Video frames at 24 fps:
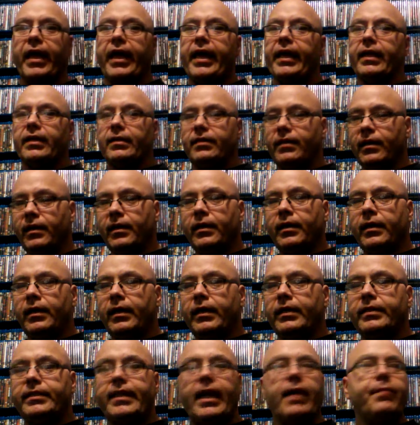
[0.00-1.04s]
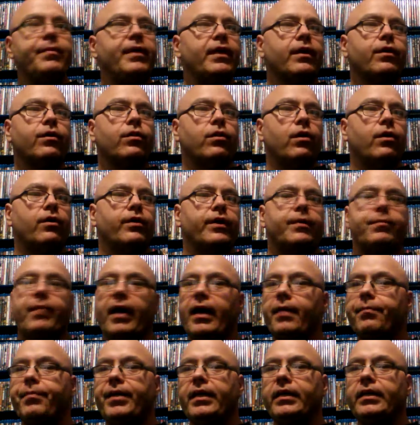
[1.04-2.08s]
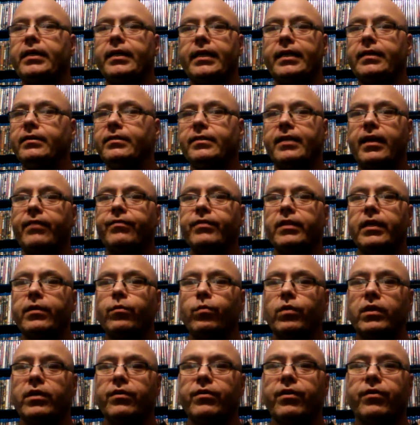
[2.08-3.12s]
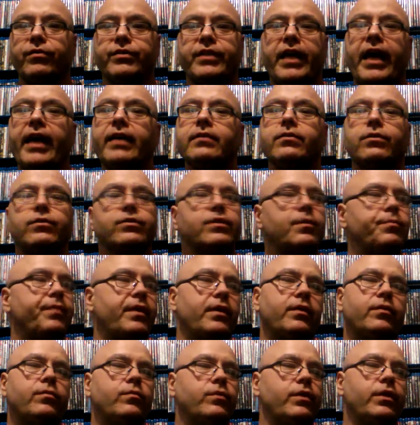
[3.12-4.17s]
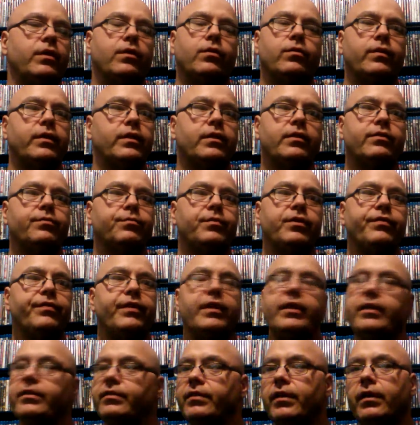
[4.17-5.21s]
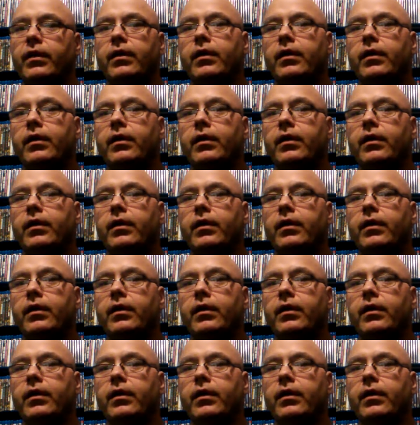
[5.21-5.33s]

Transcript: And Damian Clark, in my opinion, he's definitely one of those actors. I mean, in this movie,